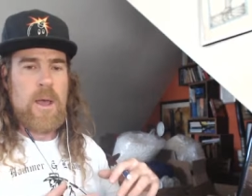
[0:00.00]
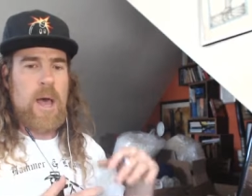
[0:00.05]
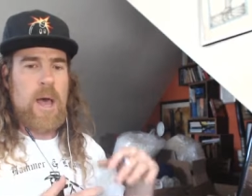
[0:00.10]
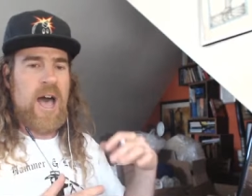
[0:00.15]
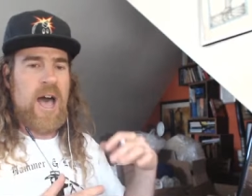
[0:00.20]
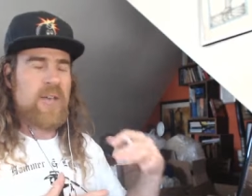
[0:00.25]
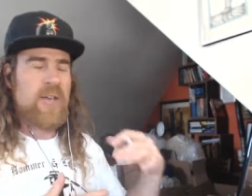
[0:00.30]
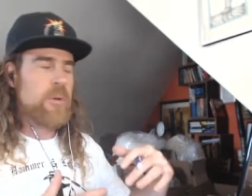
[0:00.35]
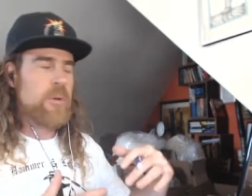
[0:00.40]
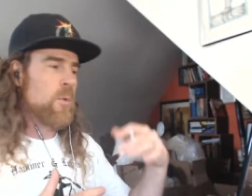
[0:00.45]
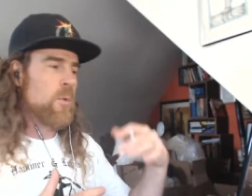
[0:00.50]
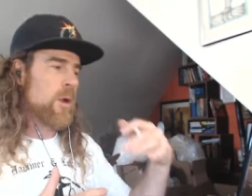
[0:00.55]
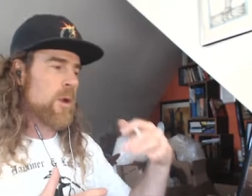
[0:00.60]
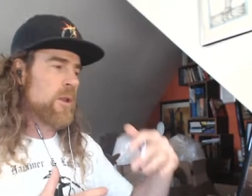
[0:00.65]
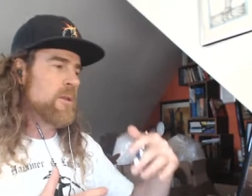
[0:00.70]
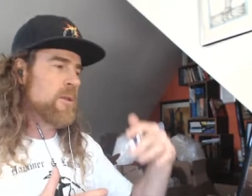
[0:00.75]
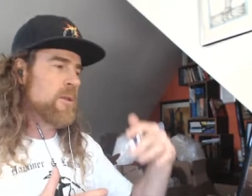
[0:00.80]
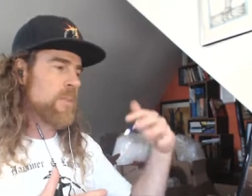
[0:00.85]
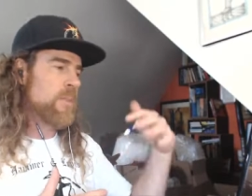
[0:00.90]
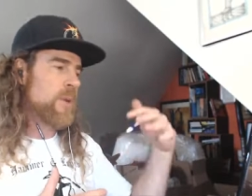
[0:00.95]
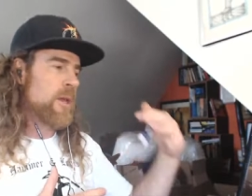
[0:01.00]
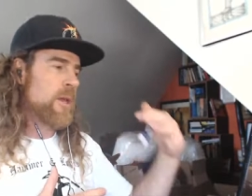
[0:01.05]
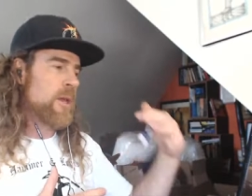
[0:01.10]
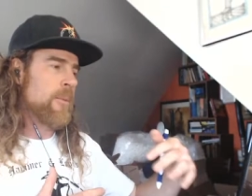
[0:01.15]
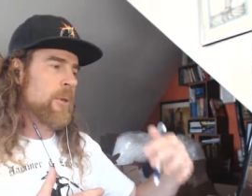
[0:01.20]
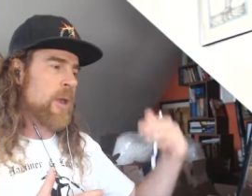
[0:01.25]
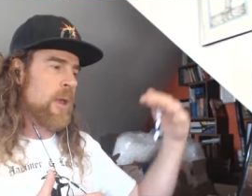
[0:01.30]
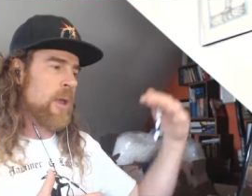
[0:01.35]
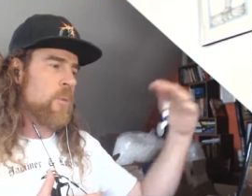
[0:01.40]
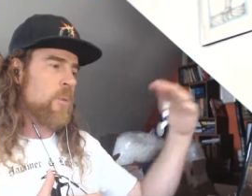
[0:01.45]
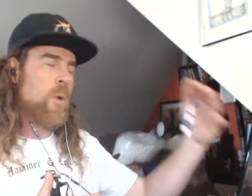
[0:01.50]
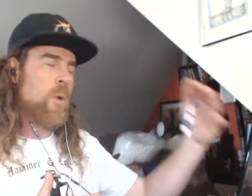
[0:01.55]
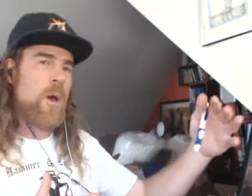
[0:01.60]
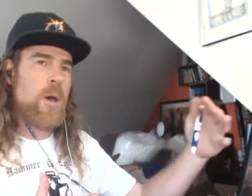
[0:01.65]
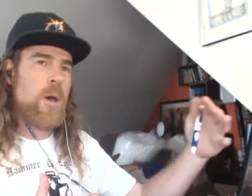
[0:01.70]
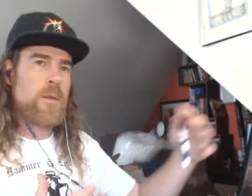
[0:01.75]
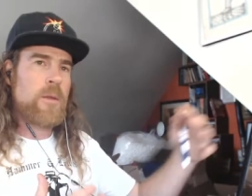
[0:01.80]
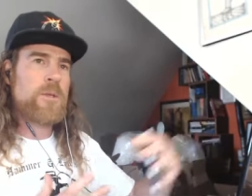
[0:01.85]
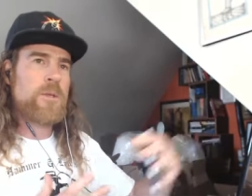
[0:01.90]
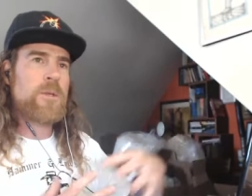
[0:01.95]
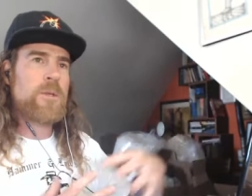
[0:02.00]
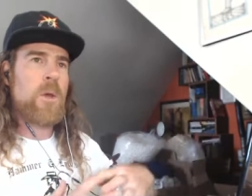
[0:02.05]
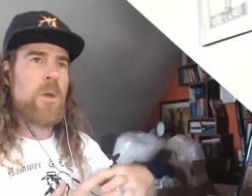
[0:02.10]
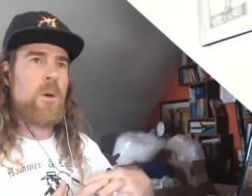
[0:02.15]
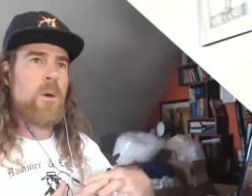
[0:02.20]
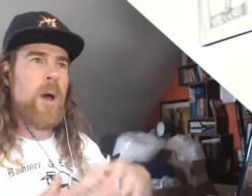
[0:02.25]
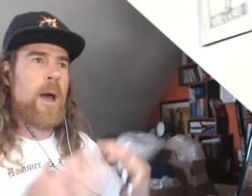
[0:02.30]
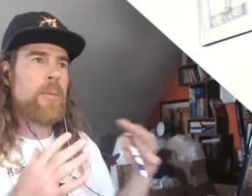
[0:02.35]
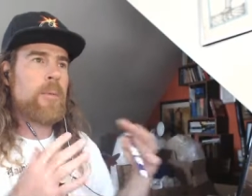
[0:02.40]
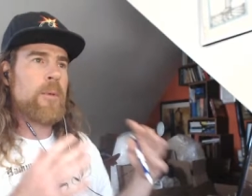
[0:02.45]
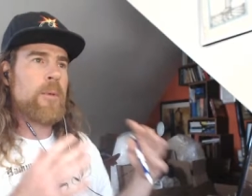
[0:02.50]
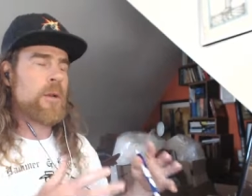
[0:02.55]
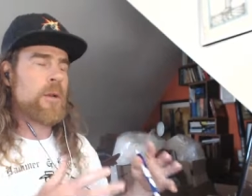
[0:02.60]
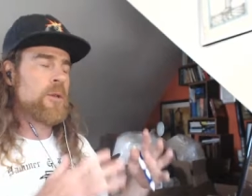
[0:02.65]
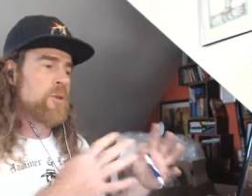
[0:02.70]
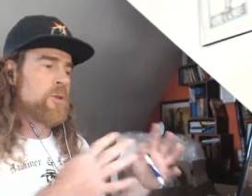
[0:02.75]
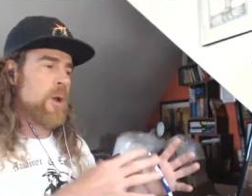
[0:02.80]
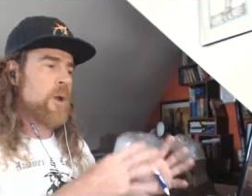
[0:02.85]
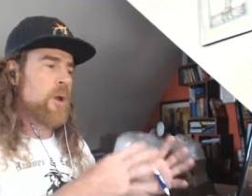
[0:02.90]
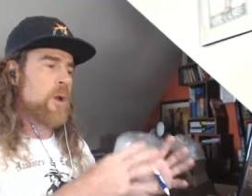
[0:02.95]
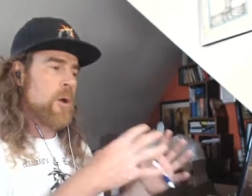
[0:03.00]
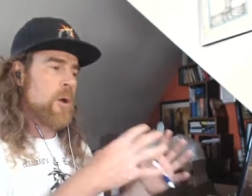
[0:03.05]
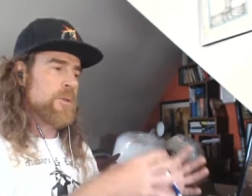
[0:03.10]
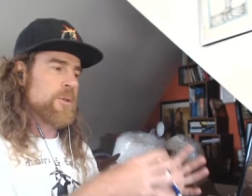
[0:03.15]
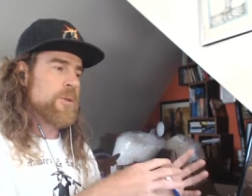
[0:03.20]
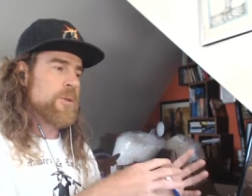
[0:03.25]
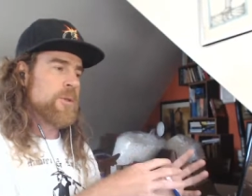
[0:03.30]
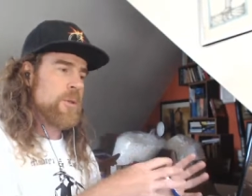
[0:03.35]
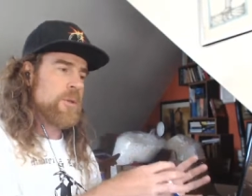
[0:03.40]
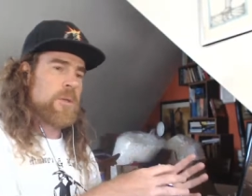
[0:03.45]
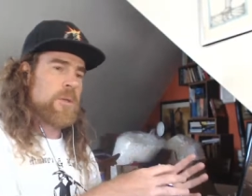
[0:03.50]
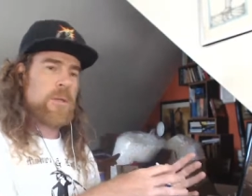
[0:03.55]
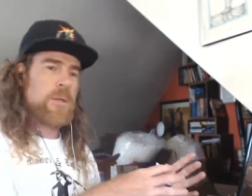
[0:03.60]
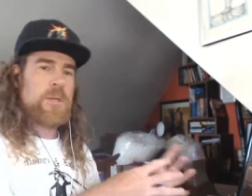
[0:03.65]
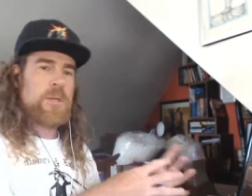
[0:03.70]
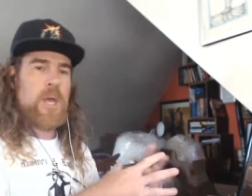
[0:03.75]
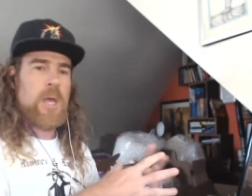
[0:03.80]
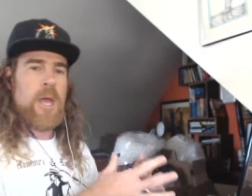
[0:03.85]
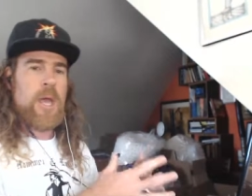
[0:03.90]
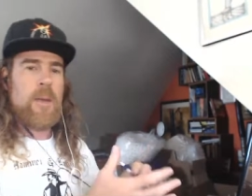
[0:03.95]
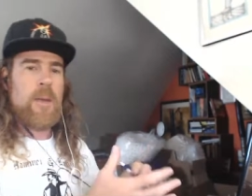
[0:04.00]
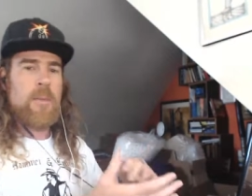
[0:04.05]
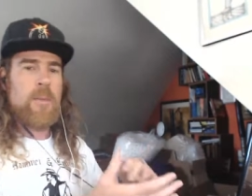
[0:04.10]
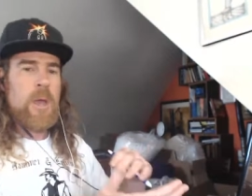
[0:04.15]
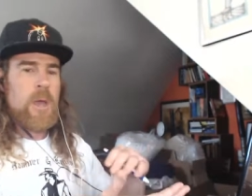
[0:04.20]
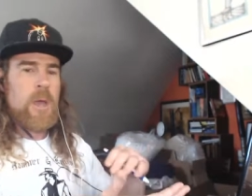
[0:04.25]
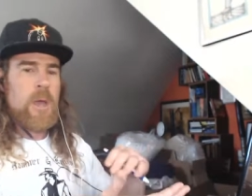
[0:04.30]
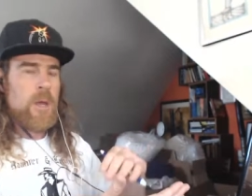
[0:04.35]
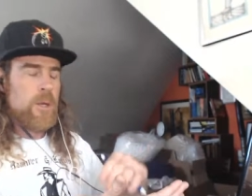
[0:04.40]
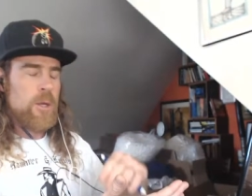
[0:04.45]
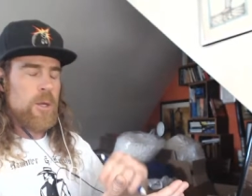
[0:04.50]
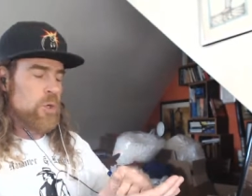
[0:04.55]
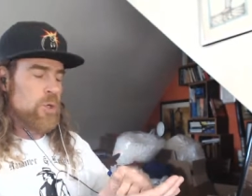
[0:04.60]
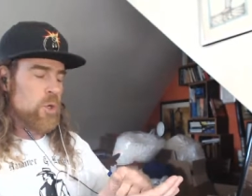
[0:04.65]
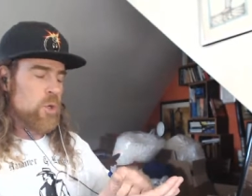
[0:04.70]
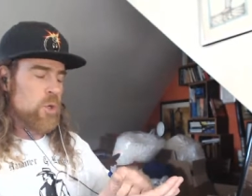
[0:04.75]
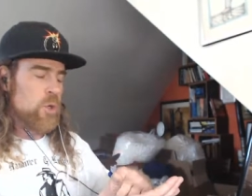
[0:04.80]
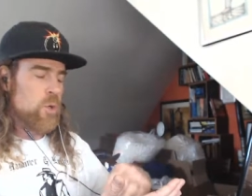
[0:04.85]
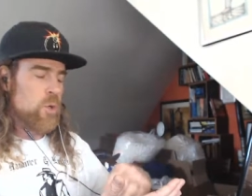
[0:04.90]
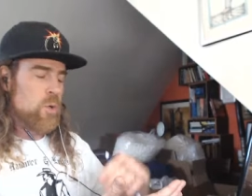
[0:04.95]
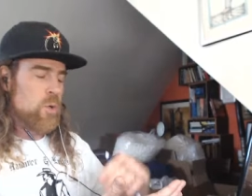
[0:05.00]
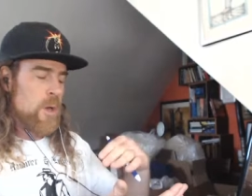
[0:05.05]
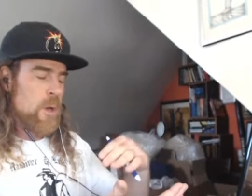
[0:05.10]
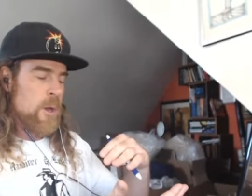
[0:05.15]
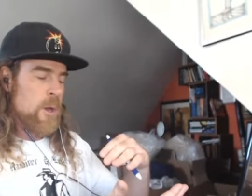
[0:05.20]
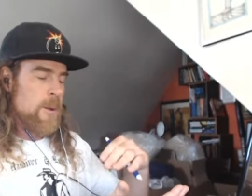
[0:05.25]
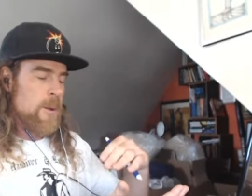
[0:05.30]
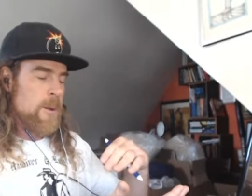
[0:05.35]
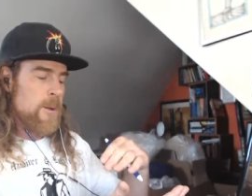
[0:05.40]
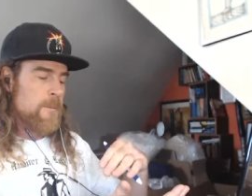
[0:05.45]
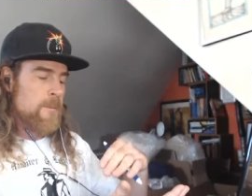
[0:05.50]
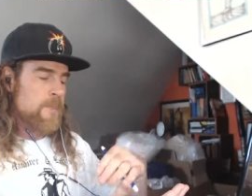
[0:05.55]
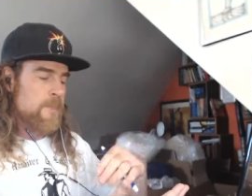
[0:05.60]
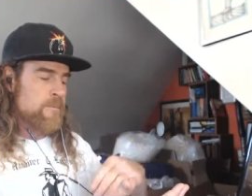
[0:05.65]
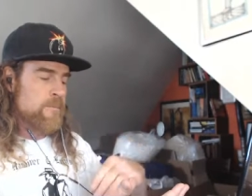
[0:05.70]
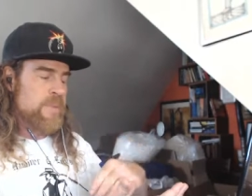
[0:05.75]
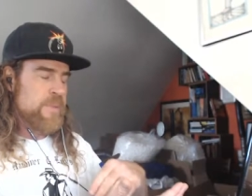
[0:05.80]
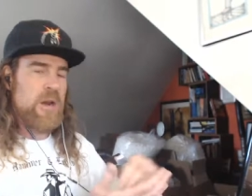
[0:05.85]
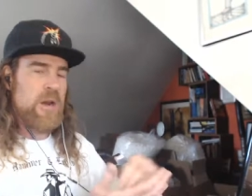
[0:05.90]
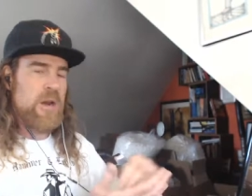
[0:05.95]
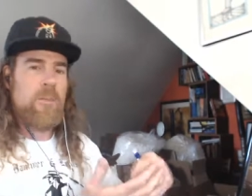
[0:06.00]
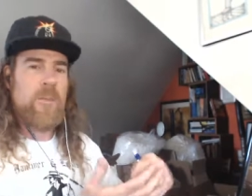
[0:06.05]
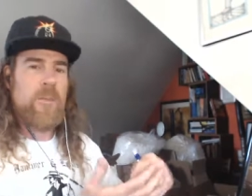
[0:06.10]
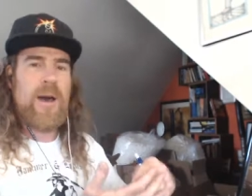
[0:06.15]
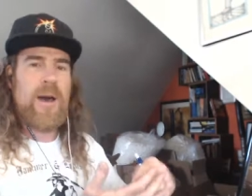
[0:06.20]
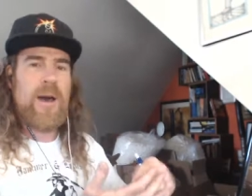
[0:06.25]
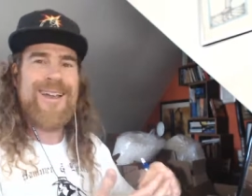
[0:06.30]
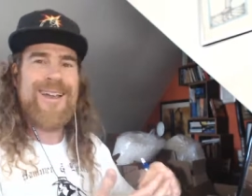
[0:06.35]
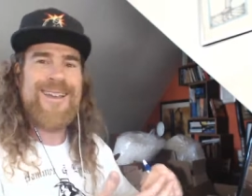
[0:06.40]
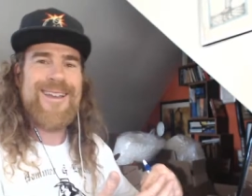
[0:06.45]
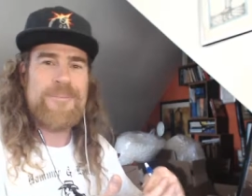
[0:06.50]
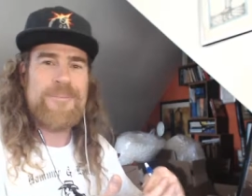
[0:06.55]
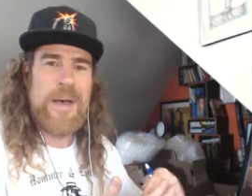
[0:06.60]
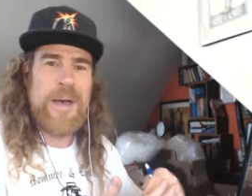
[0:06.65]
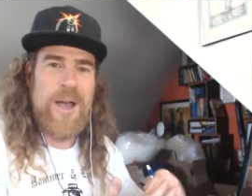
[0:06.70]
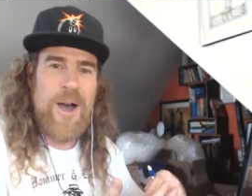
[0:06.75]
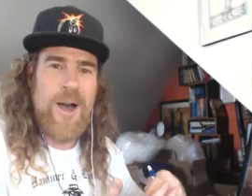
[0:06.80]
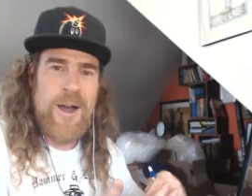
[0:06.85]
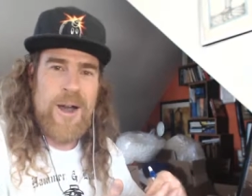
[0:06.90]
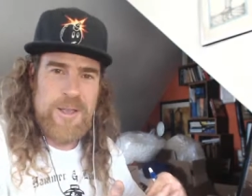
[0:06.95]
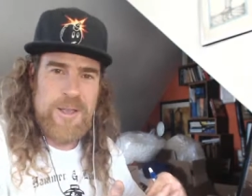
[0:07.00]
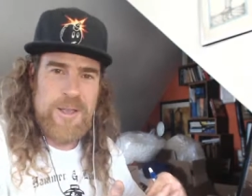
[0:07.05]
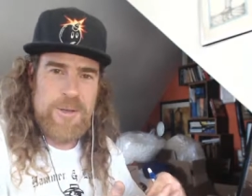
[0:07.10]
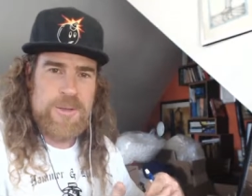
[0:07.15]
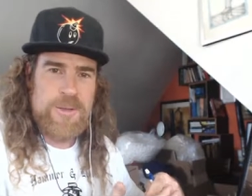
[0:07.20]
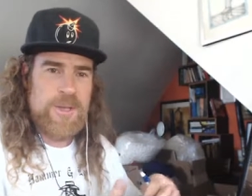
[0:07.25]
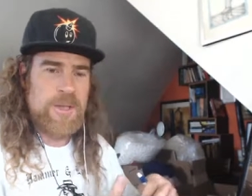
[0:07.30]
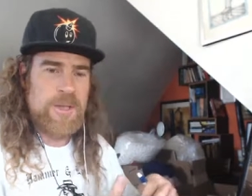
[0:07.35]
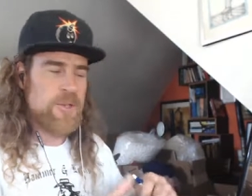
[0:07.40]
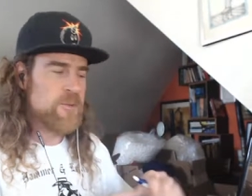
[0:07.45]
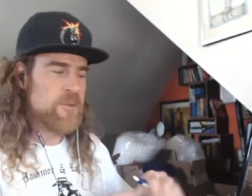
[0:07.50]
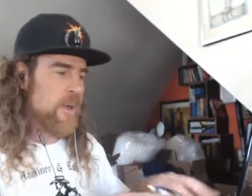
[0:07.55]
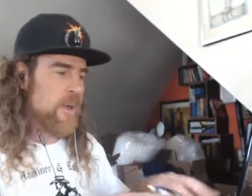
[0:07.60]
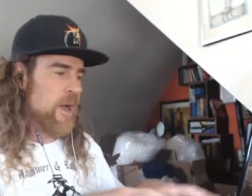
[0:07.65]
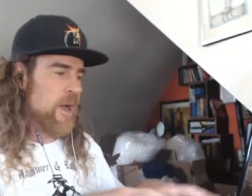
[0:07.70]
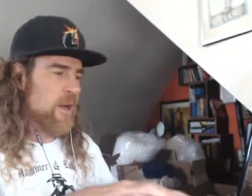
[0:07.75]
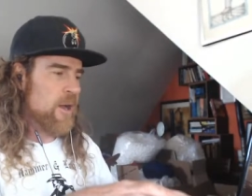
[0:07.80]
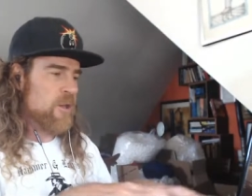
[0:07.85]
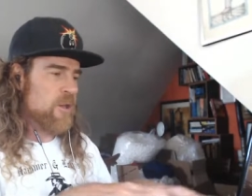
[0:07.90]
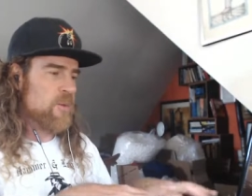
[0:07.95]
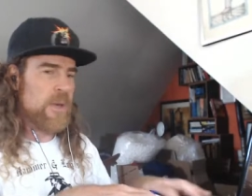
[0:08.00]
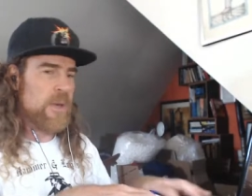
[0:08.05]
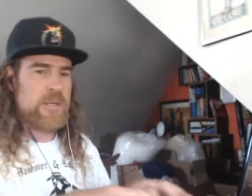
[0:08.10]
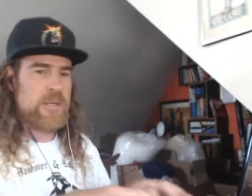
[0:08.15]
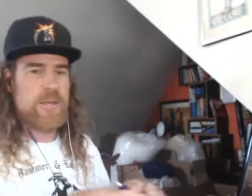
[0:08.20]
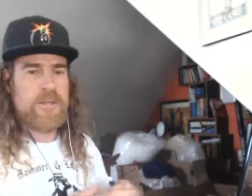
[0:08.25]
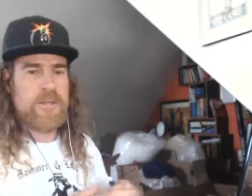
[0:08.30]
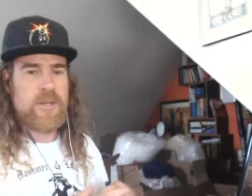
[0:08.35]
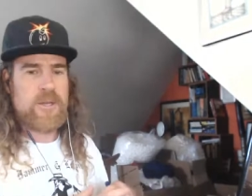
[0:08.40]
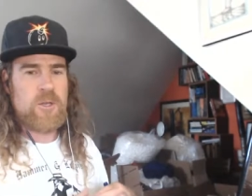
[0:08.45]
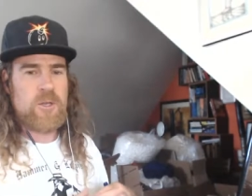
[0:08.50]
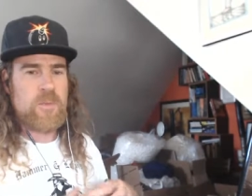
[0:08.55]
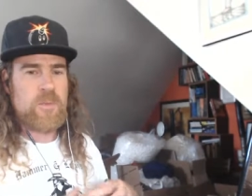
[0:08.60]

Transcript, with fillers: I've been wanting to become an A one, so I'm going to try and also use this time to better my my audio skills, my audio mixing skills.